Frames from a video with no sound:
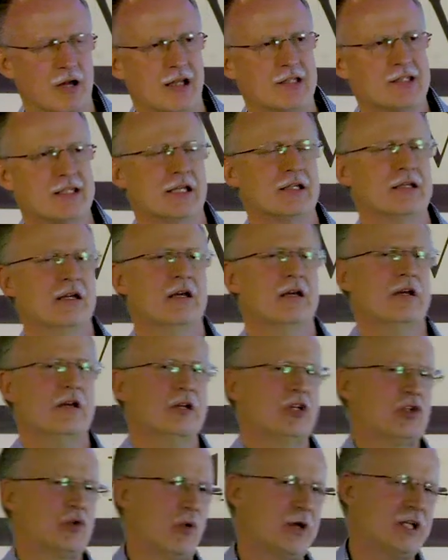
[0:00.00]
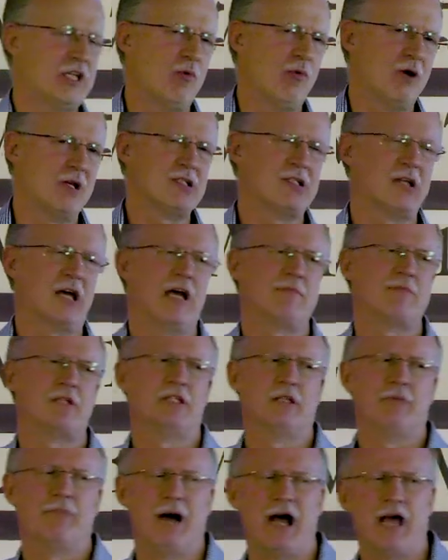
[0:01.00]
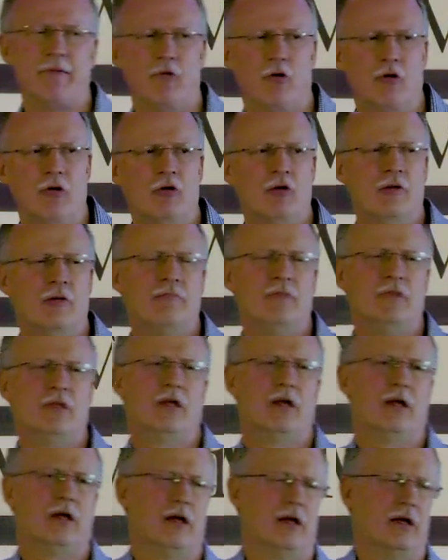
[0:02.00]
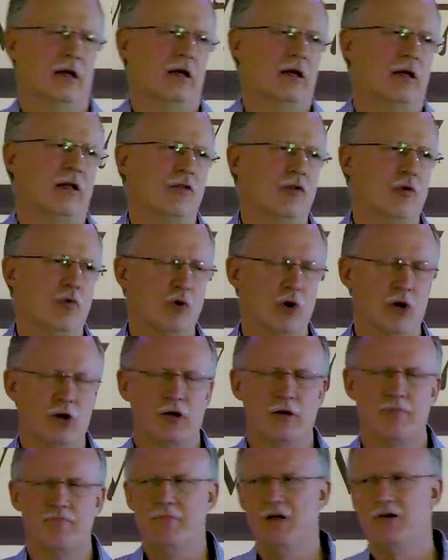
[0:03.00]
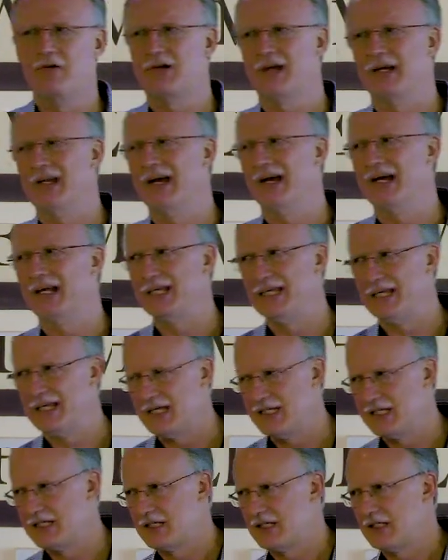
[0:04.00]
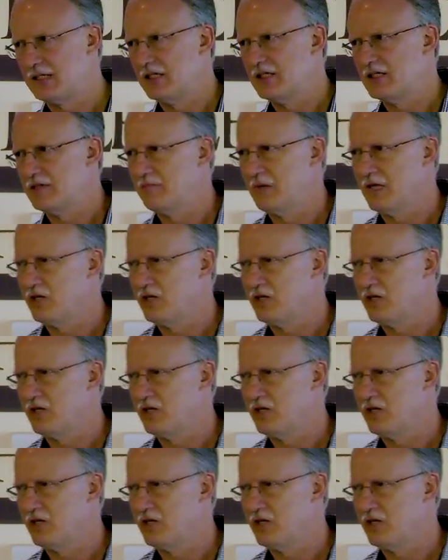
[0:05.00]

God said 21 times in the Bible uh, the word milk and honey is, is